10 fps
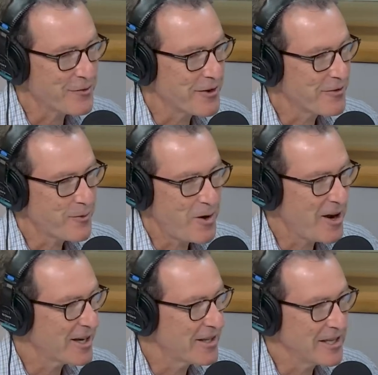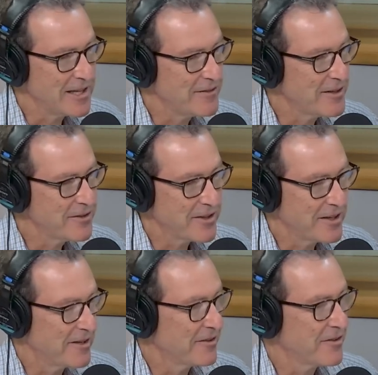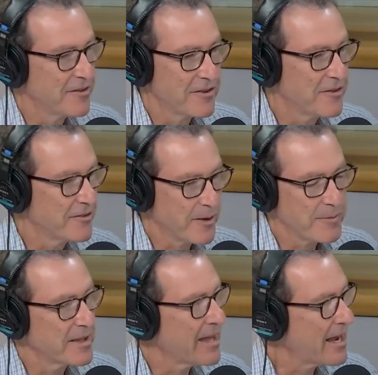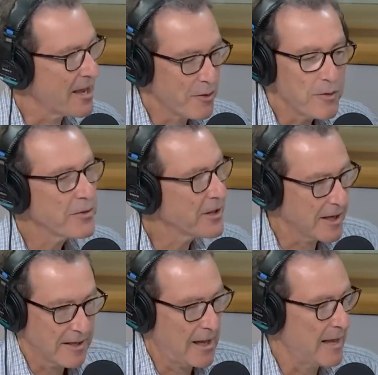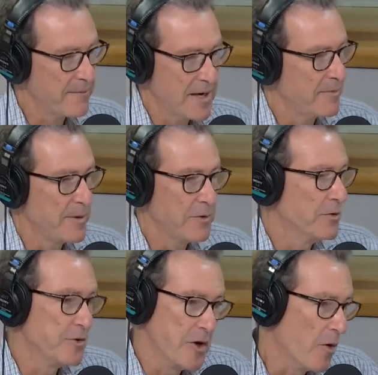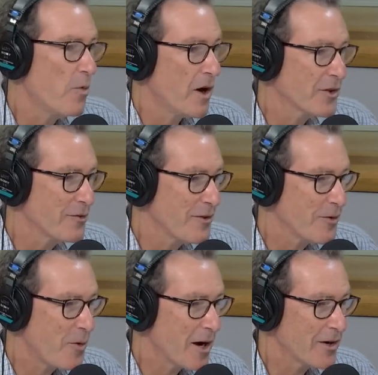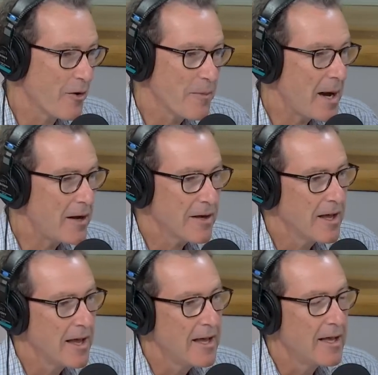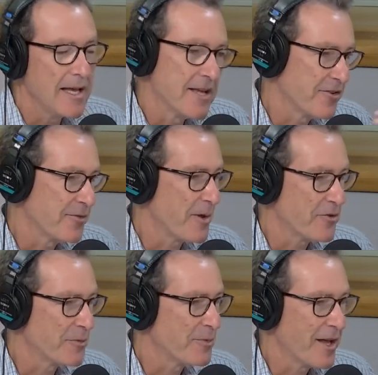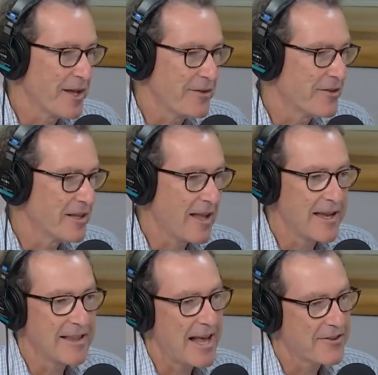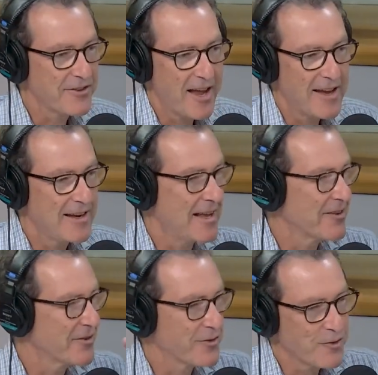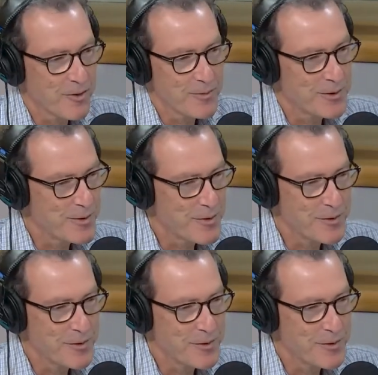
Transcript: Riverwalk in the evenings, it is something that I don't think many people who don't walk the Riverwalk know about. It's a special place. The light last night as the storm blew through.